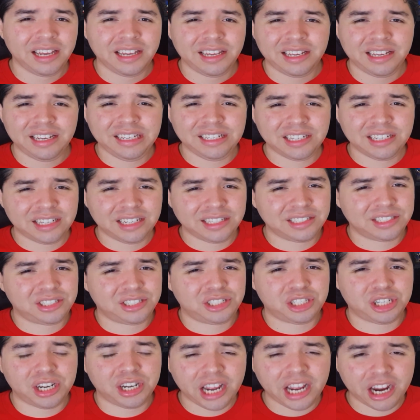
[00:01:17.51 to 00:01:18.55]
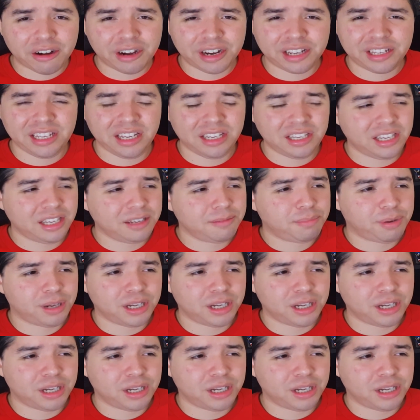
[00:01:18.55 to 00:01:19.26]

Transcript: he does generic kicking,